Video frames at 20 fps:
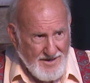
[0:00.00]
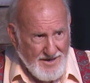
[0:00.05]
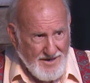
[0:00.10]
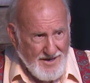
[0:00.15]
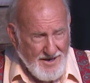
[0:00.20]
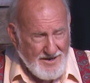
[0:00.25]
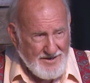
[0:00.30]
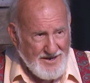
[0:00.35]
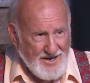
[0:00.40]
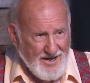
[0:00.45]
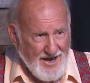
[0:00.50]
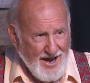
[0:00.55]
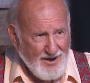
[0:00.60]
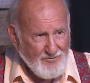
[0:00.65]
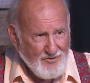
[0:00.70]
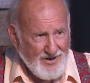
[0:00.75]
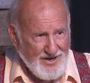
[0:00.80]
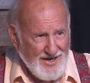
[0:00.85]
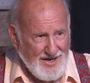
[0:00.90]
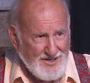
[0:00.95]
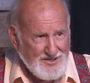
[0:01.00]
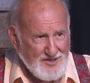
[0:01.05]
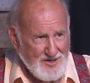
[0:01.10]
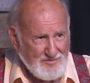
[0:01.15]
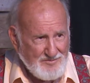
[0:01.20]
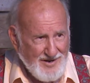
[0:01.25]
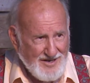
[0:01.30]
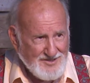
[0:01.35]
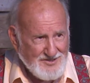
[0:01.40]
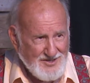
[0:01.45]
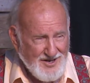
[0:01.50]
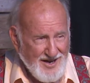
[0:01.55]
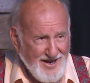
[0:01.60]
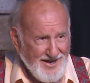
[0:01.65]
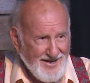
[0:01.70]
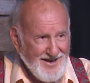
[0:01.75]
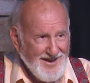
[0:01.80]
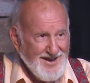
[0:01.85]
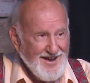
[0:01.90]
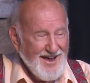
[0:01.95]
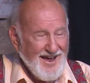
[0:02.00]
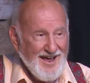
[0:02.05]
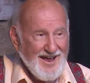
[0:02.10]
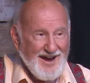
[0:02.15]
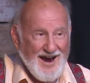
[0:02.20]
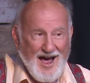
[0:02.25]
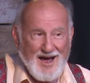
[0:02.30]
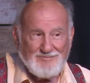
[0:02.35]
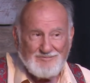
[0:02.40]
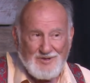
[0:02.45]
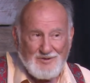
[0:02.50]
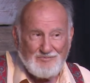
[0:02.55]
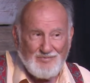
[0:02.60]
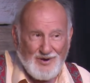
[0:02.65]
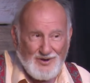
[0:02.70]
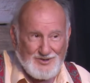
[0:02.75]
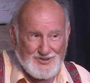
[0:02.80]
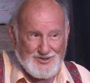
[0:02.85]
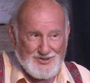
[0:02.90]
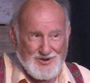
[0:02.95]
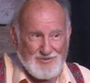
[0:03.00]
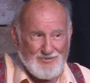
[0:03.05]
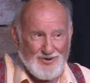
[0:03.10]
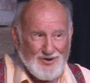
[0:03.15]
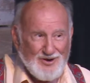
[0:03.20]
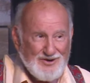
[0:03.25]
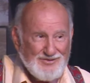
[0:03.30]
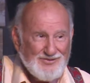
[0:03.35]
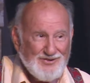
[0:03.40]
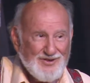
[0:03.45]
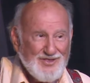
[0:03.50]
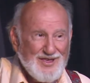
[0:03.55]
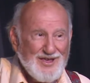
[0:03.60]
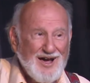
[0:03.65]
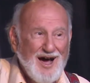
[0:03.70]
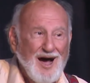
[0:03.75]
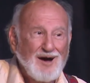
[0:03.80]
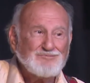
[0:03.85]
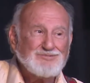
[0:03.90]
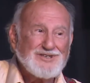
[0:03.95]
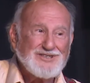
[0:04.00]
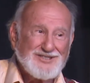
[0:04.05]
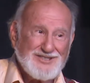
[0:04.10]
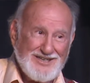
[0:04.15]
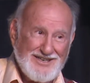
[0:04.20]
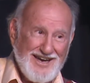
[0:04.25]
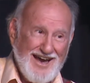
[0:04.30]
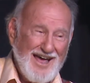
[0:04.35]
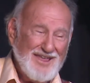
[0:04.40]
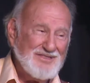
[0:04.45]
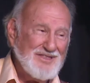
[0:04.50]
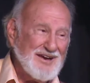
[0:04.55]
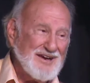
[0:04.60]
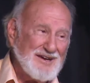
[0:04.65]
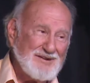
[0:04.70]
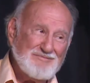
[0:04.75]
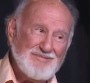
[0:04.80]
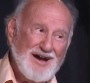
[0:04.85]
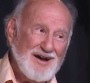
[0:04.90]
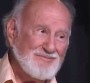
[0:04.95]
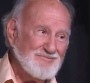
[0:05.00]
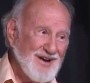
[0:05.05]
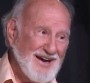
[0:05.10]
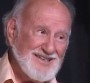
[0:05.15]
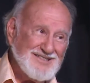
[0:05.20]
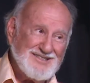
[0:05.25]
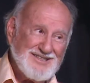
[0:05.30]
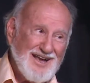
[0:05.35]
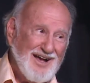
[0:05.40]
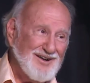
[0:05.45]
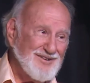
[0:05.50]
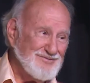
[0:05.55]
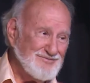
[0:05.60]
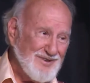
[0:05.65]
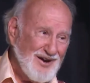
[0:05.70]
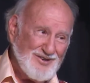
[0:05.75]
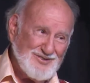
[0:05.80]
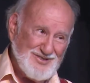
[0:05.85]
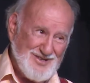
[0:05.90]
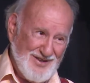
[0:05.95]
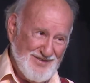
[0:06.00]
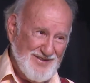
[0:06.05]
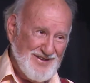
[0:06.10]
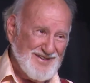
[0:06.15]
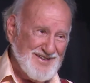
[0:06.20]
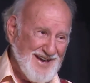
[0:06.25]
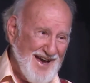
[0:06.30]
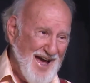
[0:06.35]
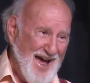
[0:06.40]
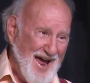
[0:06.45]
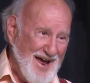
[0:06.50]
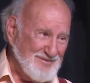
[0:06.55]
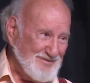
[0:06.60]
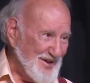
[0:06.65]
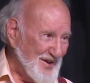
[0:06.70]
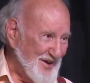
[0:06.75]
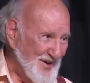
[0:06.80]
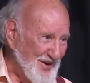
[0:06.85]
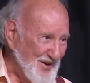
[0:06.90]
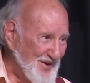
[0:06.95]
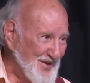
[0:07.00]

And then I release it by saying, and I'm the poster boy for the opposite. I think about myself most of the time, you know.